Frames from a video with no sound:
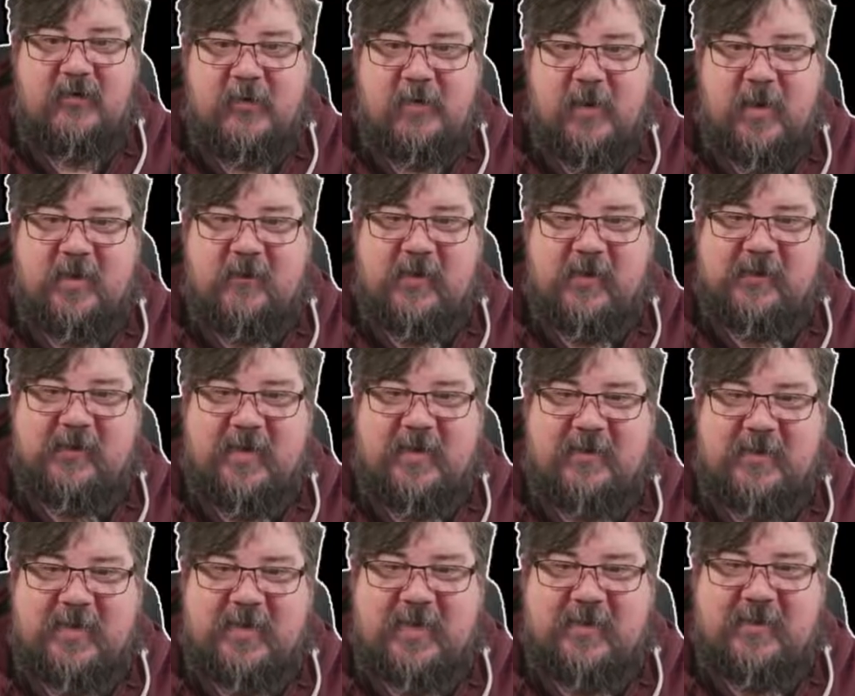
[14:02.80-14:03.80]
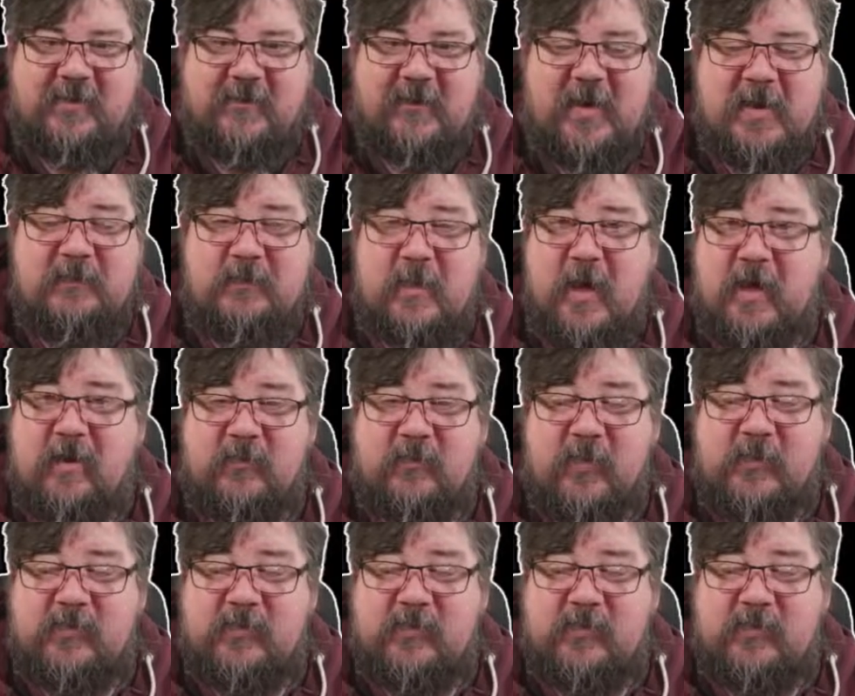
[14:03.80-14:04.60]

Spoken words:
everybody receiving these screen bars,